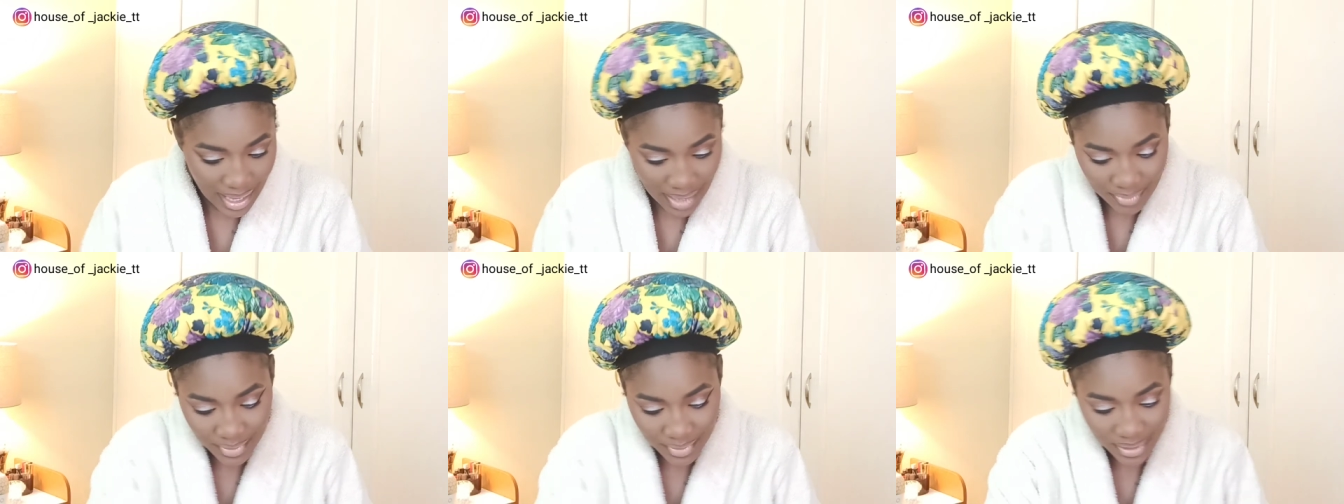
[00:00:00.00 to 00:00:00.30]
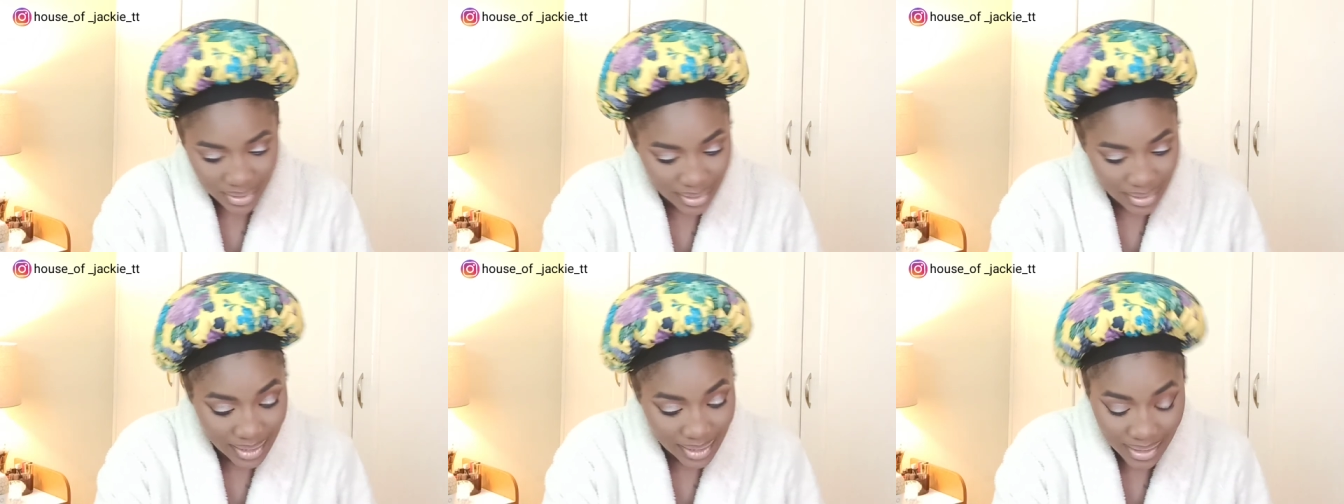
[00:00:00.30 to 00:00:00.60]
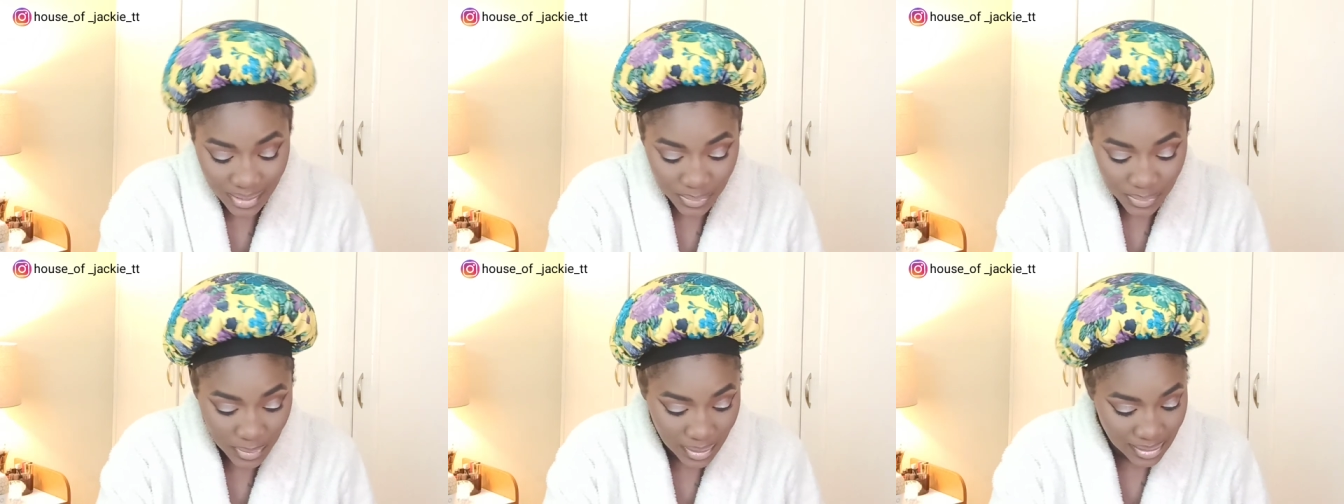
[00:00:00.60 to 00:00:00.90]
I mean,
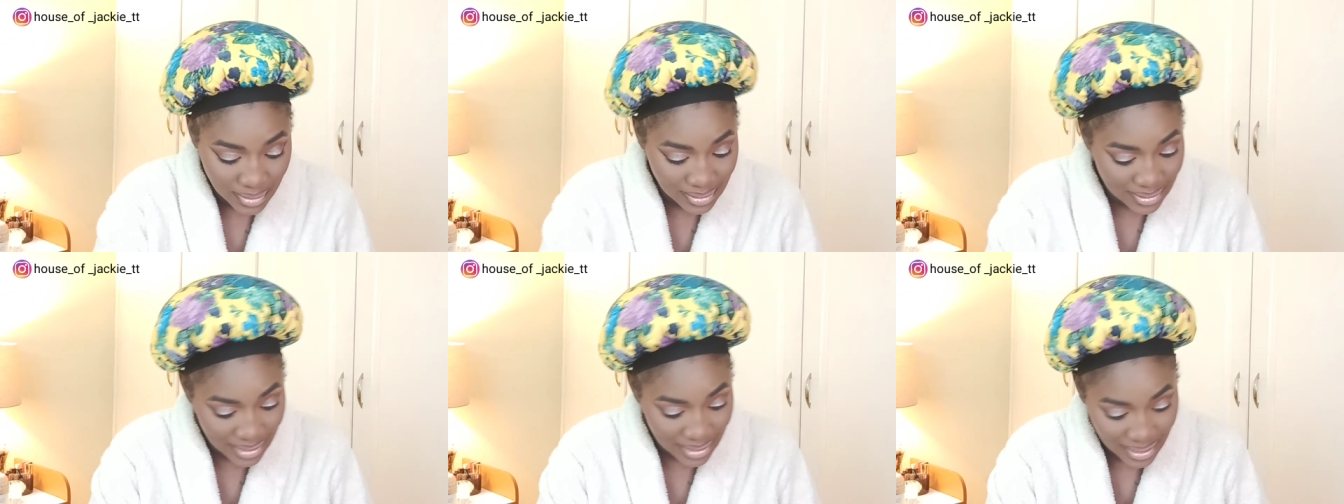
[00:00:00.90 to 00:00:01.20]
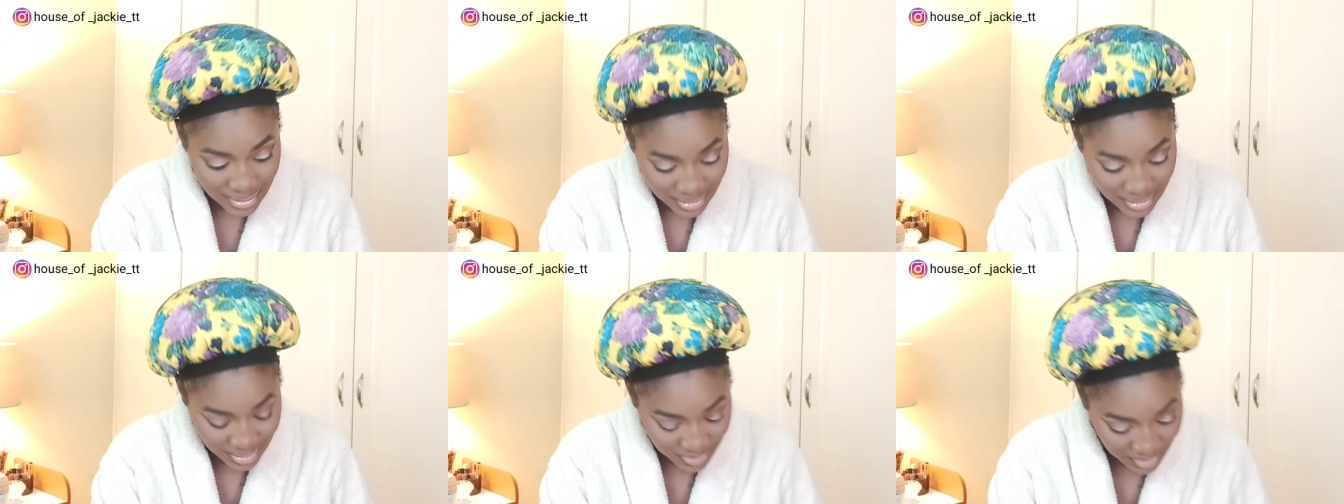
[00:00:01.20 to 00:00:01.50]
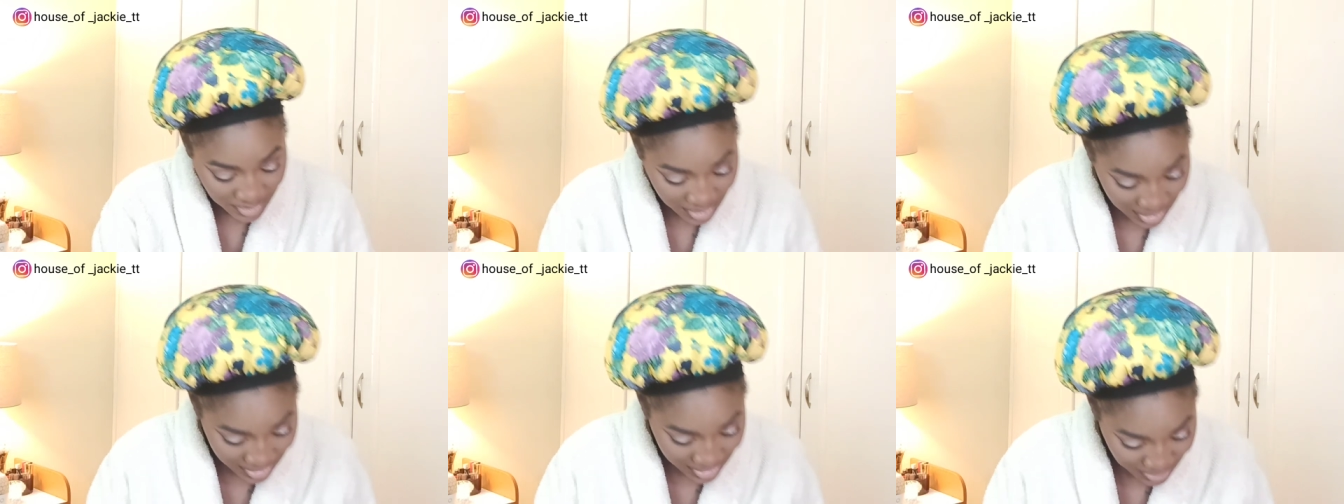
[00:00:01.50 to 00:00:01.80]
let's put on these
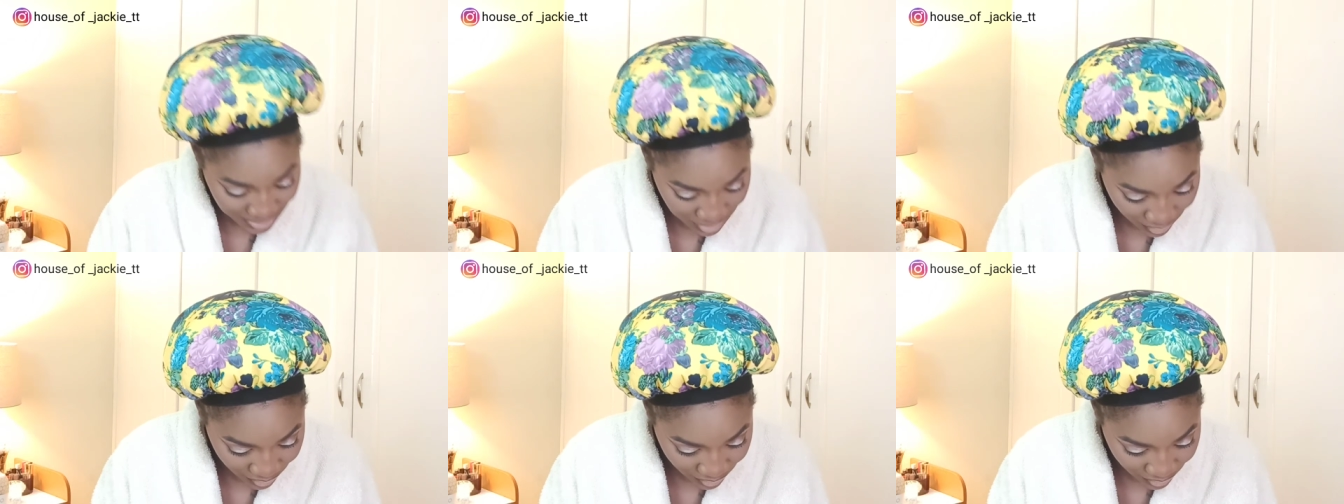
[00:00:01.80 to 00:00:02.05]
lashes because